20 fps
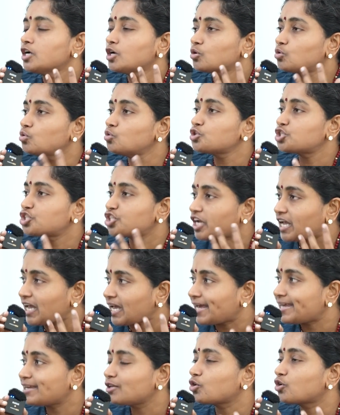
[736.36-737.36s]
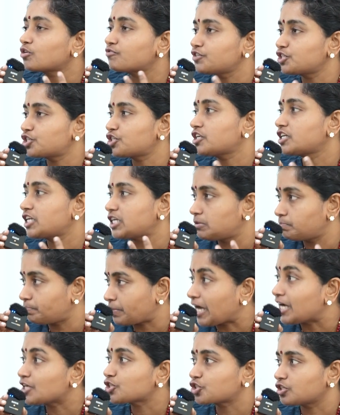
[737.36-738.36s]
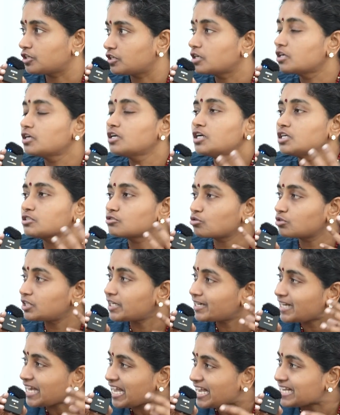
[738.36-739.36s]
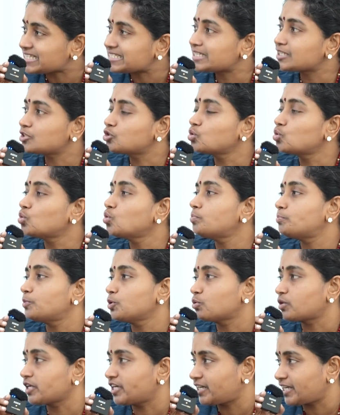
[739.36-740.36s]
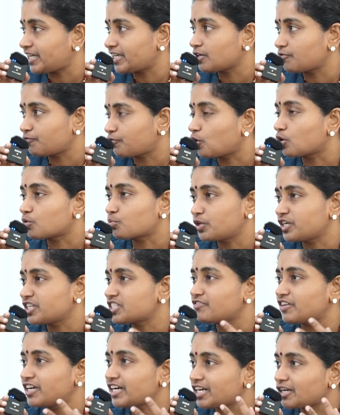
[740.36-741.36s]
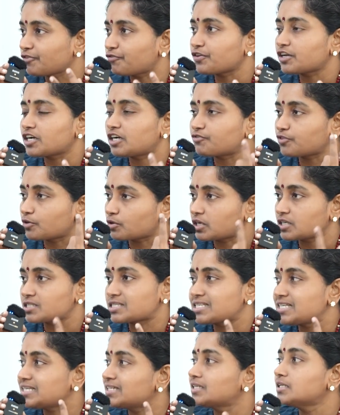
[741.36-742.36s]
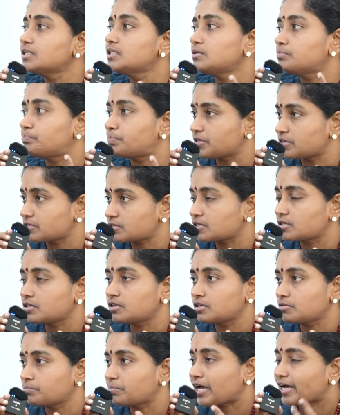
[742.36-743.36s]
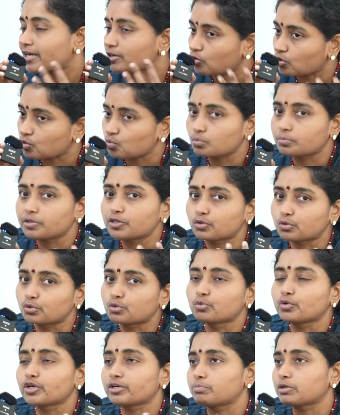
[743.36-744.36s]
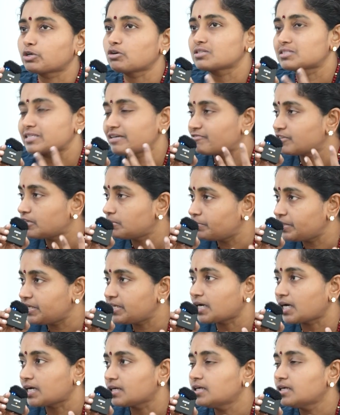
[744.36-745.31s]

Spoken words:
who share your vision and passion, so that as a group you can take it forward. It's very difficult for a single person, man or woman, to do it, because there will be